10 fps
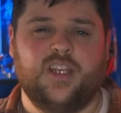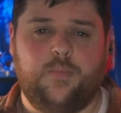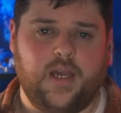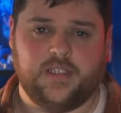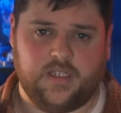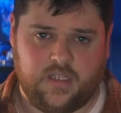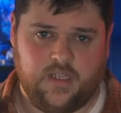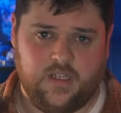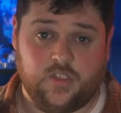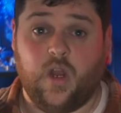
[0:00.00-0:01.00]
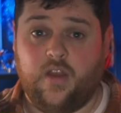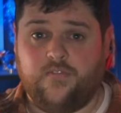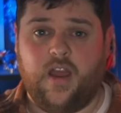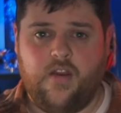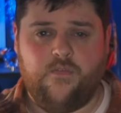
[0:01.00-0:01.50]
capacity. So
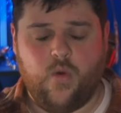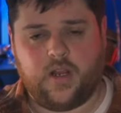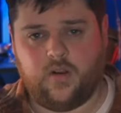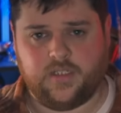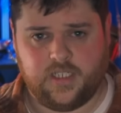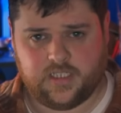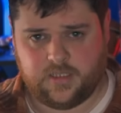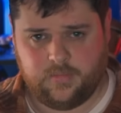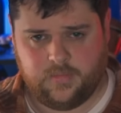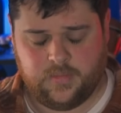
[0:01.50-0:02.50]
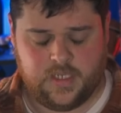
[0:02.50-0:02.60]
I've worked out a system